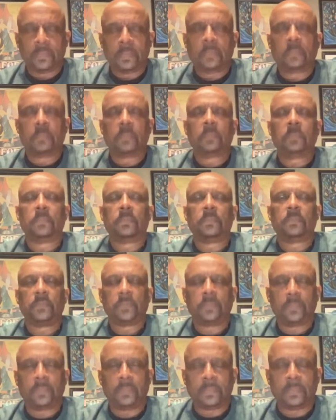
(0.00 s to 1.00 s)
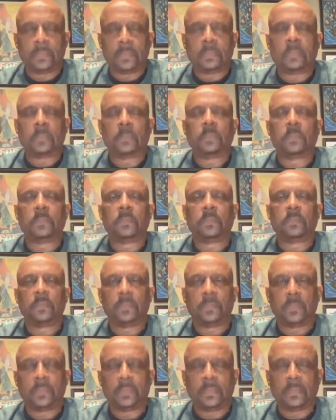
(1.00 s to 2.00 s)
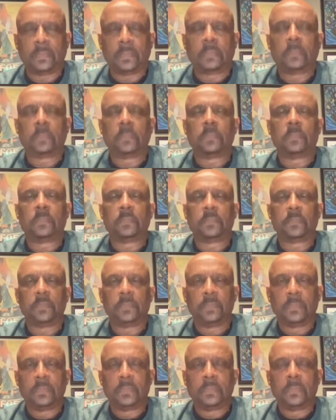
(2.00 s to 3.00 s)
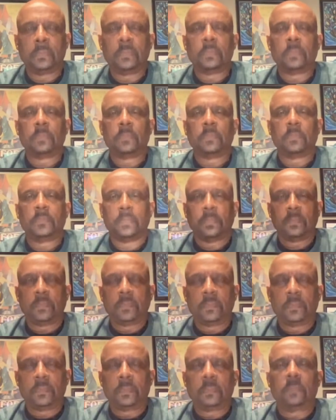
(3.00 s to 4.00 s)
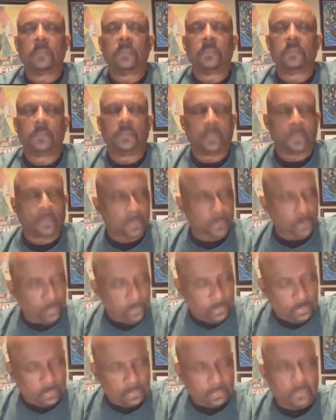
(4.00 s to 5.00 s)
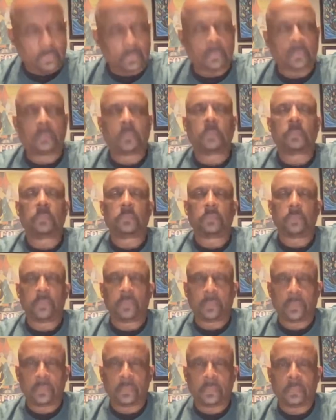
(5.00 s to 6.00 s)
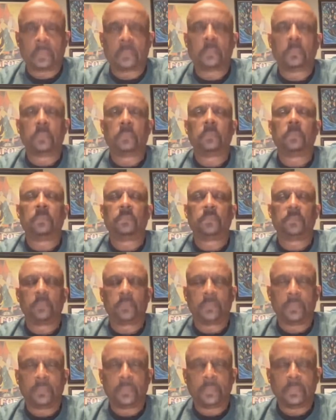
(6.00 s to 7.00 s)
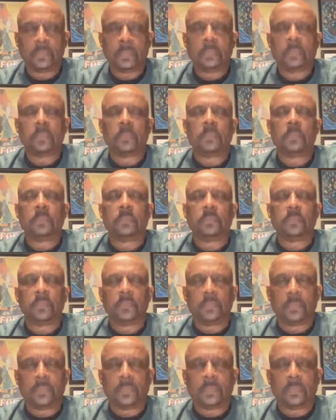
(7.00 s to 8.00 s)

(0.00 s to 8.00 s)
(silent)